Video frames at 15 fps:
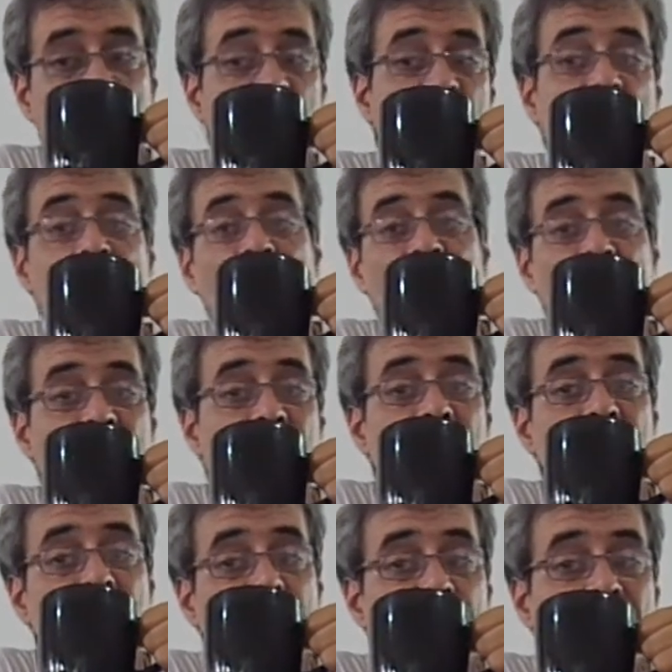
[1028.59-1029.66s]
this going on
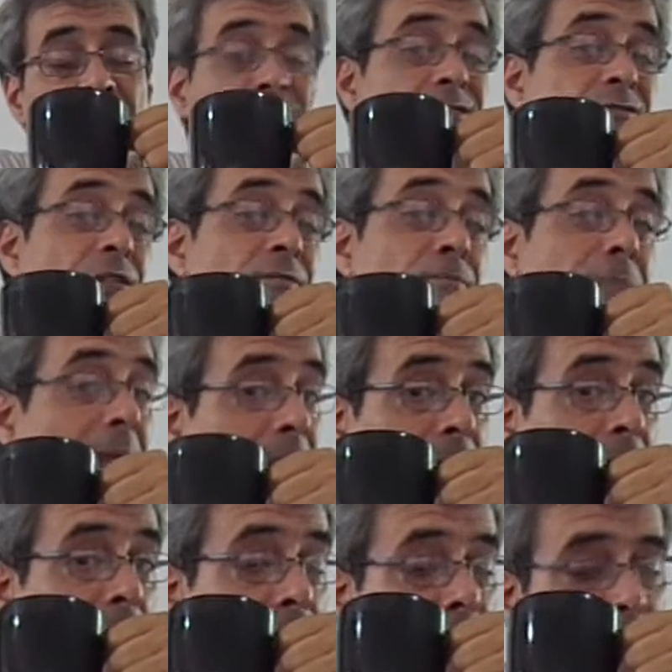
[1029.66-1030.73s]
is because of Black
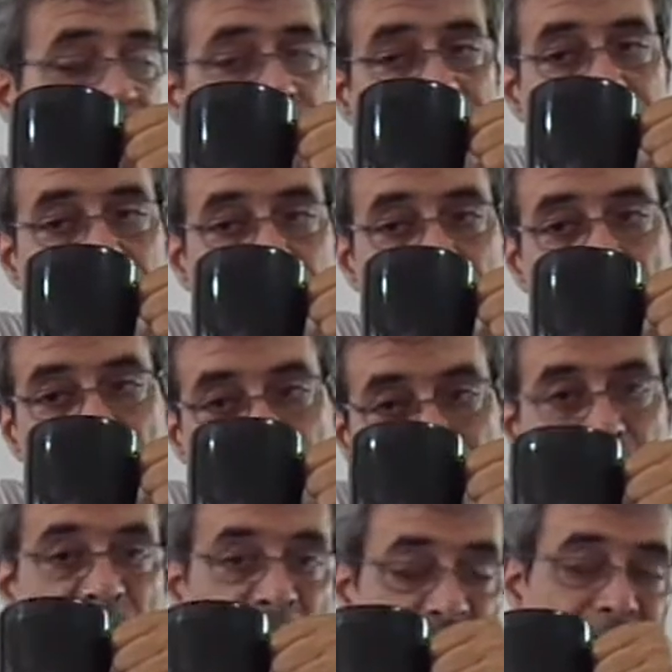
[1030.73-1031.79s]
Hand.
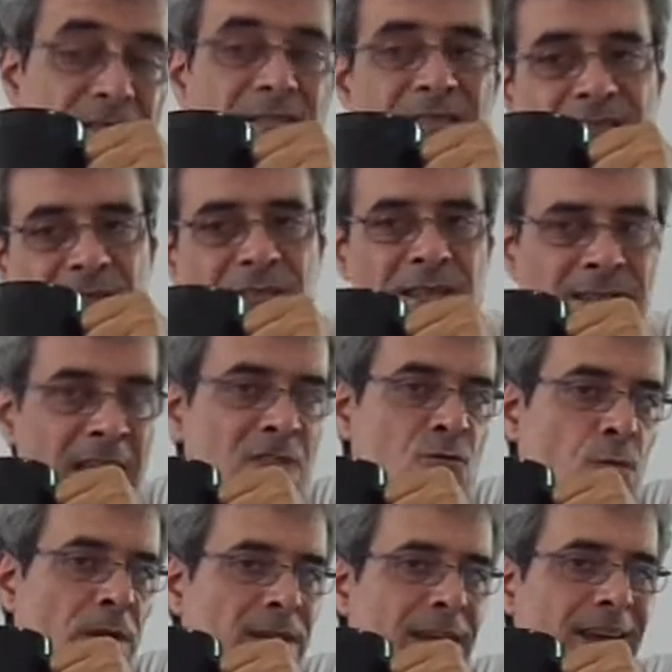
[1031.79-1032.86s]
At least
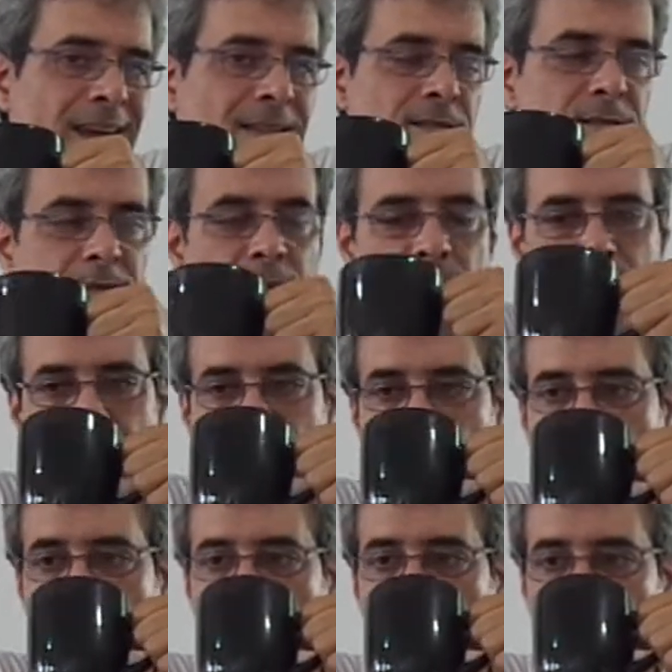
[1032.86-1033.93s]
that's what the end says.
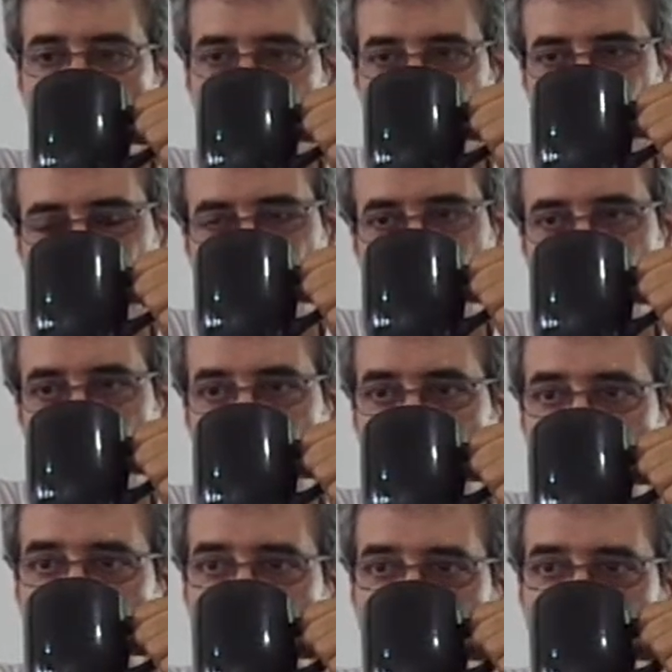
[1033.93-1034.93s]
So,